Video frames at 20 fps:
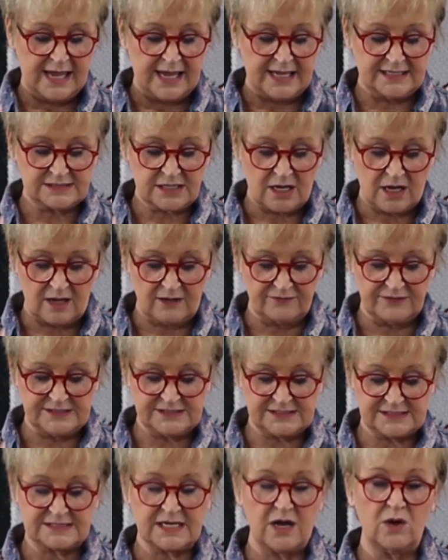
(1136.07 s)
It's called the
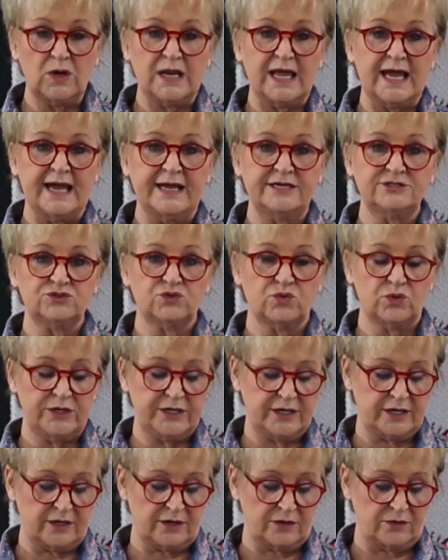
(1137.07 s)
Soline
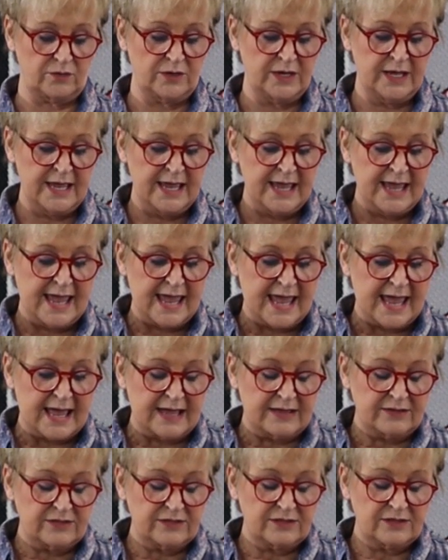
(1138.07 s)
Trio.
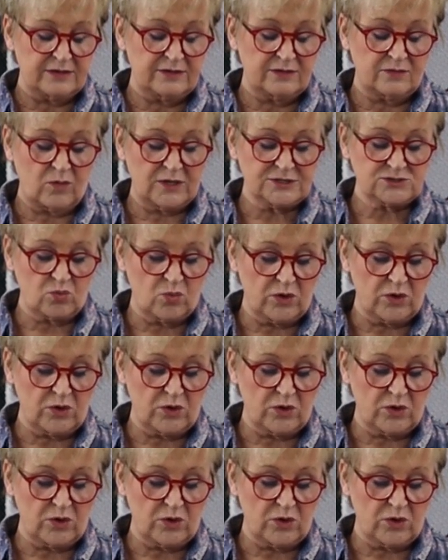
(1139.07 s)
What's